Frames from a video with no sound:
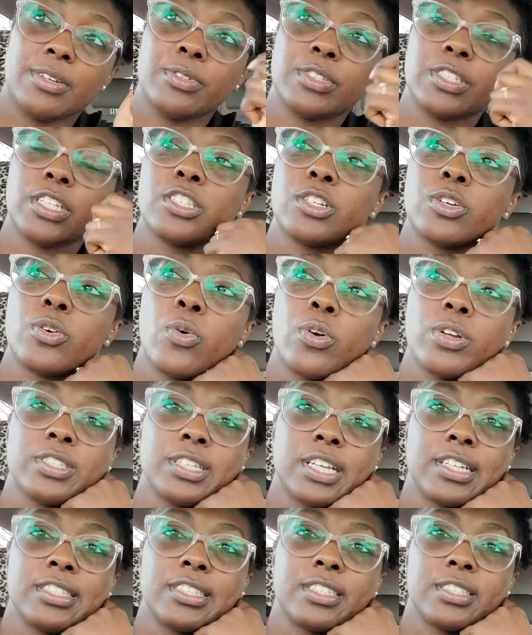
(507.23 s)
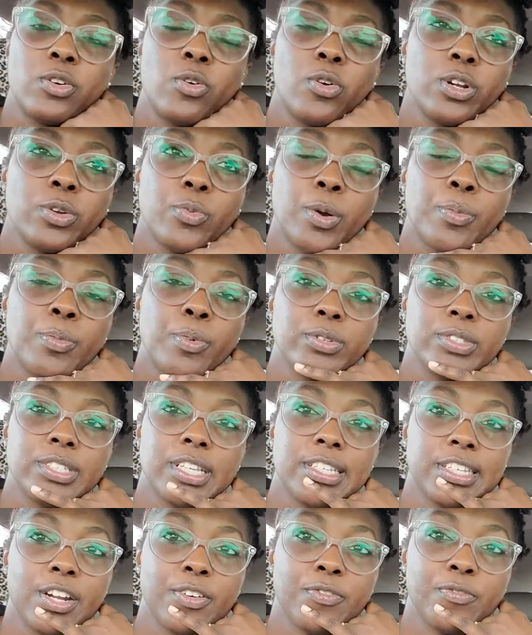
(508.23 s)
It was it's a course like Corningware bowl
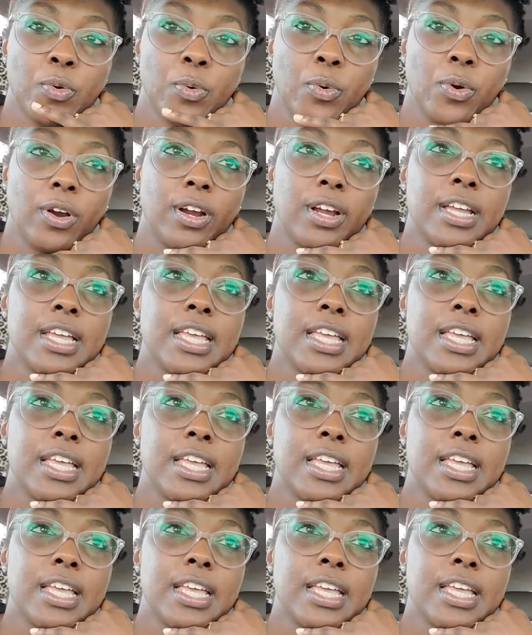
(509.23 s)
set set of four,